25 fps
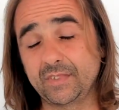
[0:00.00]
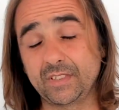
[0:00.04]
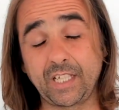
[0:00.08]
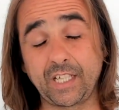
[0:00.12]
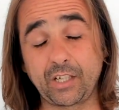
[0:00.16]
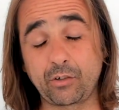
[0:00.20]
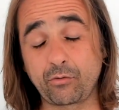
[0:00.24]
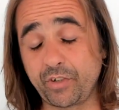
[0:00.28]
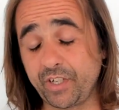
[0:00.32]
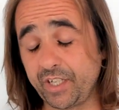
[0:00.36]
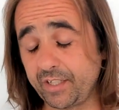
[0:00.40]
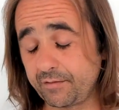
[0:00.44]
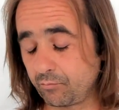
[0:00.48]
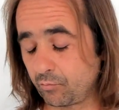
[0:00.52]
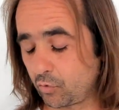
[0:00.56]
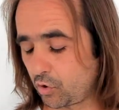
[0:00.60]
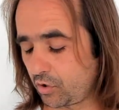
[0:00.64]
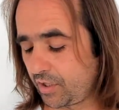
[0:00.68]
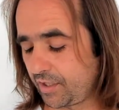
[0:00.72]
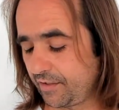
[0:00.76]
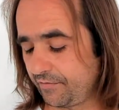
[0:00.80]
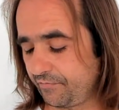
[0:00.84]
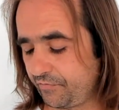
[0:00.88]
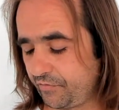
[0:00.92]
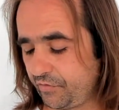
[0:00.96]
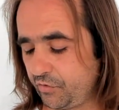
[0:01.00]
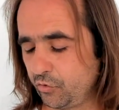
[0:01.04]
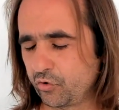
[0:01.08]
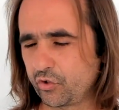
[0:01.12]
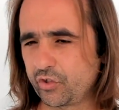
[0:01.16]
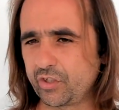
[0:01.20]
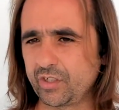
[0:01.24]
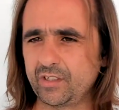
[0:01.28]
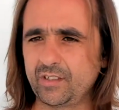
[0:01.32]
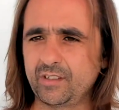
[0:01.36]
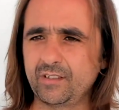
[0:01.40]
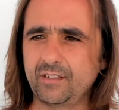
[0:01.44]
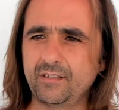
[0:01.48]
they create more
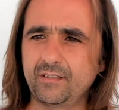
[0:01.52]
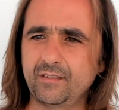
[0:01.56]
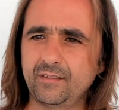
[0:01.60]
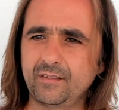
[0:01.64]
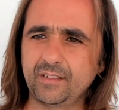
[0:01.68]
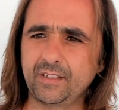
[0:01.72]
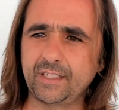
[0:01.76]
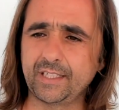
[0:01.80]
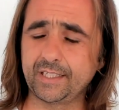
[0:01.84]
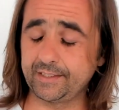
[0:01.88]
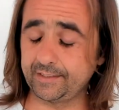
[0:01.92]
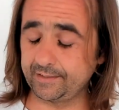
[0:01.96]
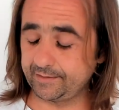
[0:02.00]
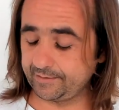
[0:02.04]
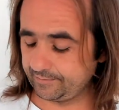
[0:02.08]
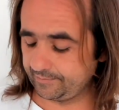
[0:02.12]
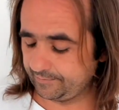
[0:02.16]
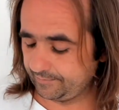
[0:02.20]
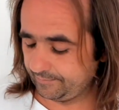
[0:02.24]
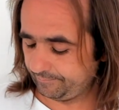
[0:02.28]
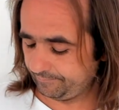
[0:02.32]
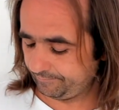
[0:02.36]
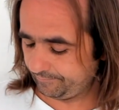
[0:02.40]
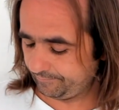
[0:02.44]
confusion than